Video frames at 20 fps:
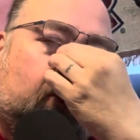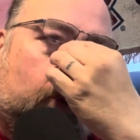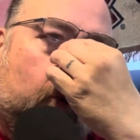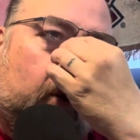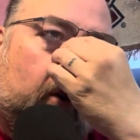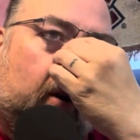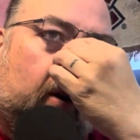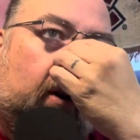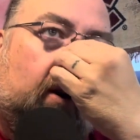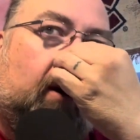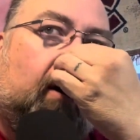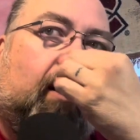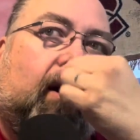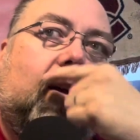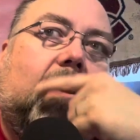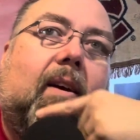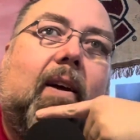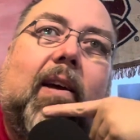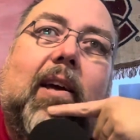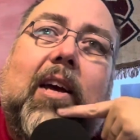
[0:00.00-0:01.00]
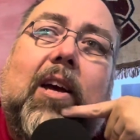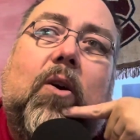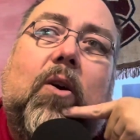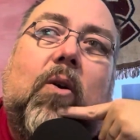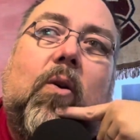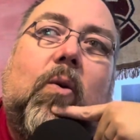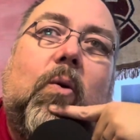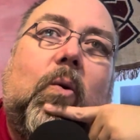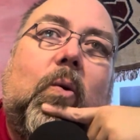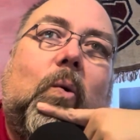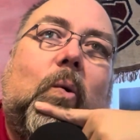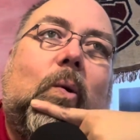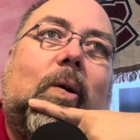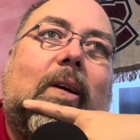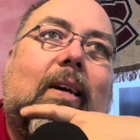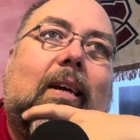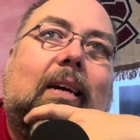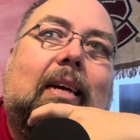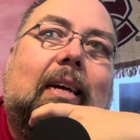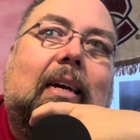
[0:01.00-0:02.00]
where you
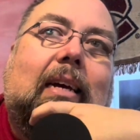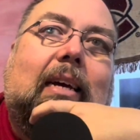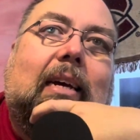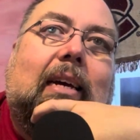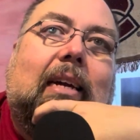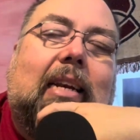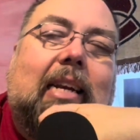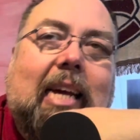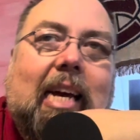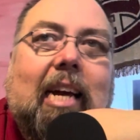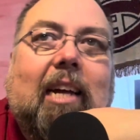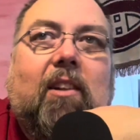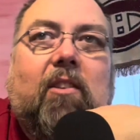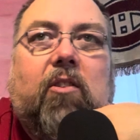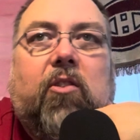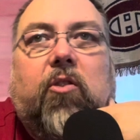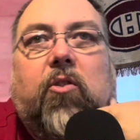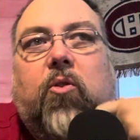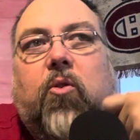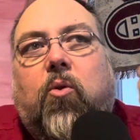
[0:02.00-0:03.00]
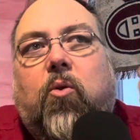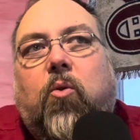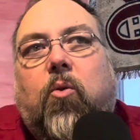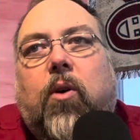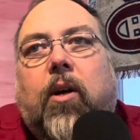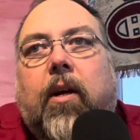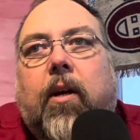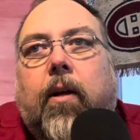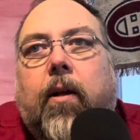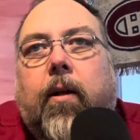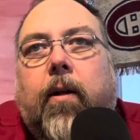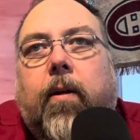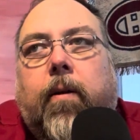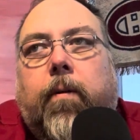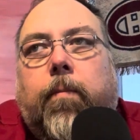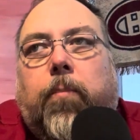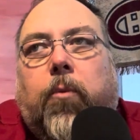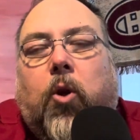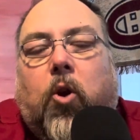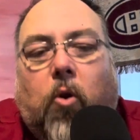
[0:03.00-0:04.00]
need to
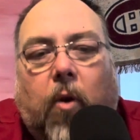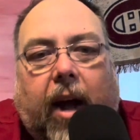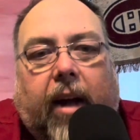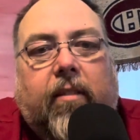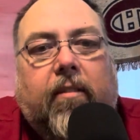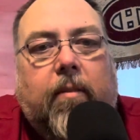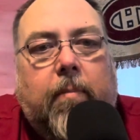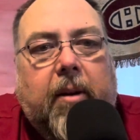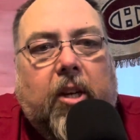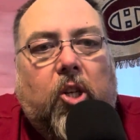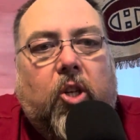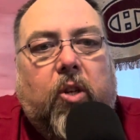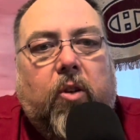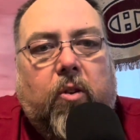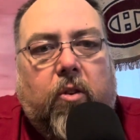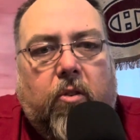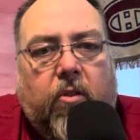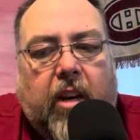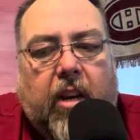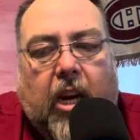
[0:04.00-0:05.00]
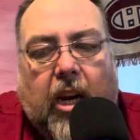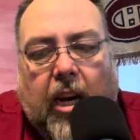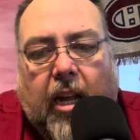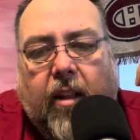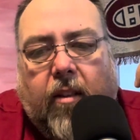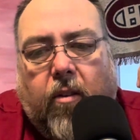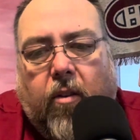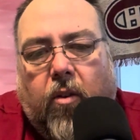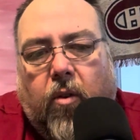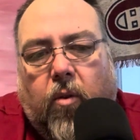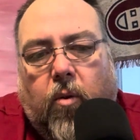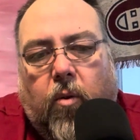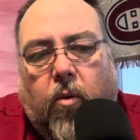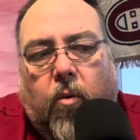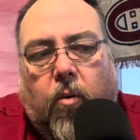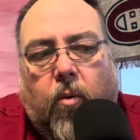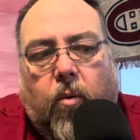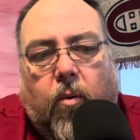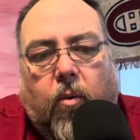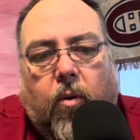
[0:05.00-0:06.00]
correct some issues and you need
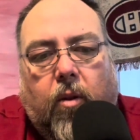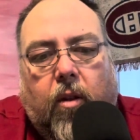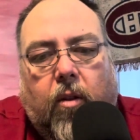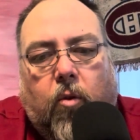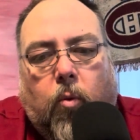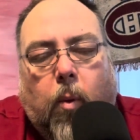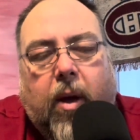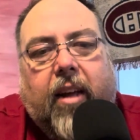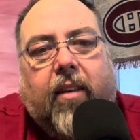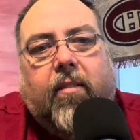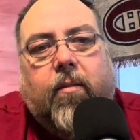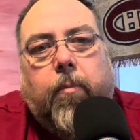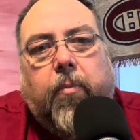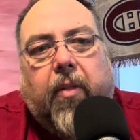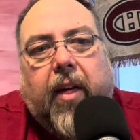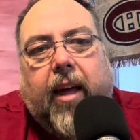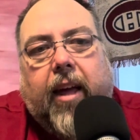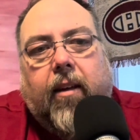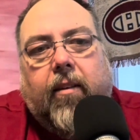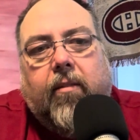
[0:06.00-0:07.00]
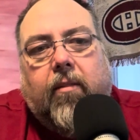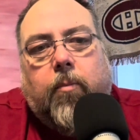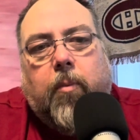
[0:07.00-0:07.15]
to tweak some things.